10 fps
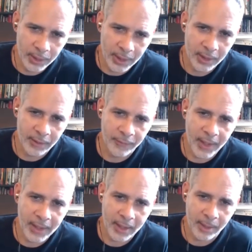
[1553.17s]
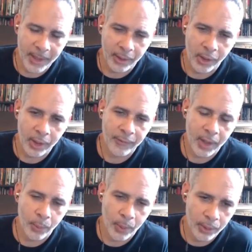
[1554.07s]
They can find out about all of
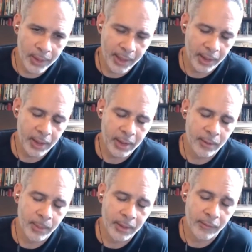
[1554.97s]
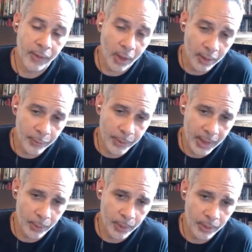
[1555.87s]
our work, how they can get involved with
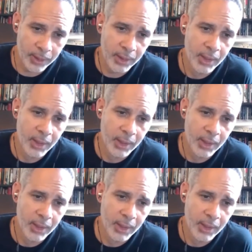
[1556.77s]
our work.